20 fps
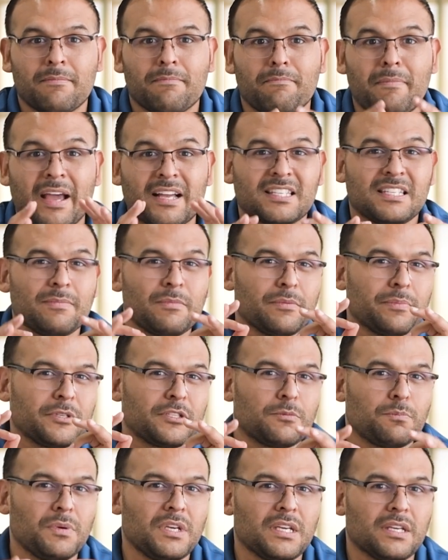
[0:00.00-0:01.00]
Maximum
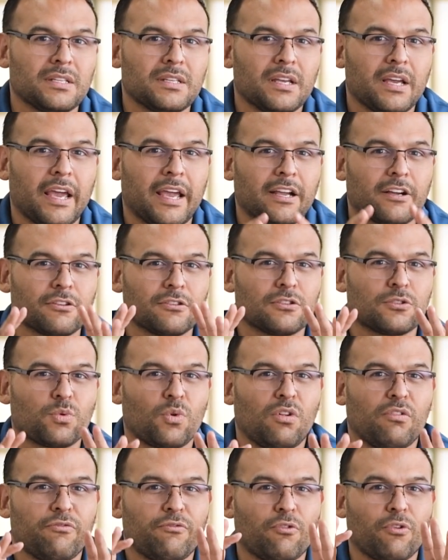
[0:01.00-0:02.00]
speed and
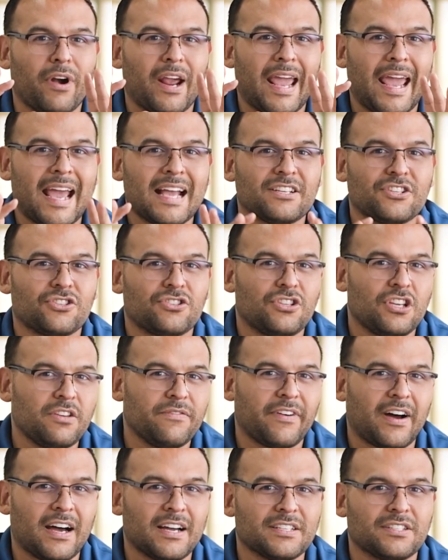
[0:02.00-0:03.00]
control for edge
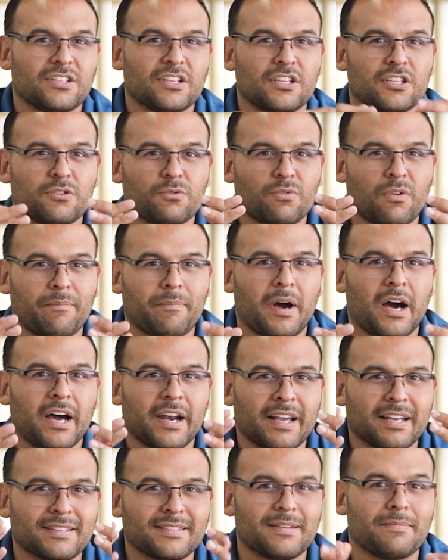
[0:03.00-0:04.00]
devices,
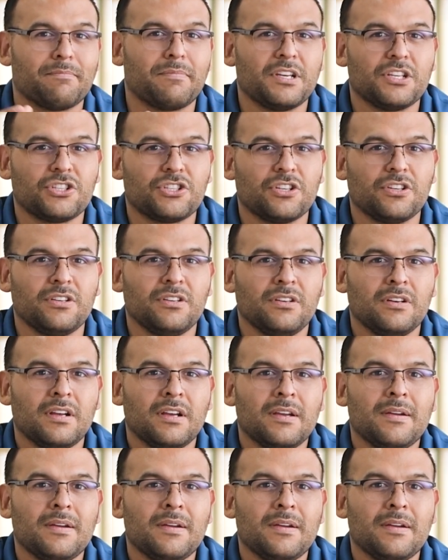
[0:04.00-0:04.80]
robotics, and vision,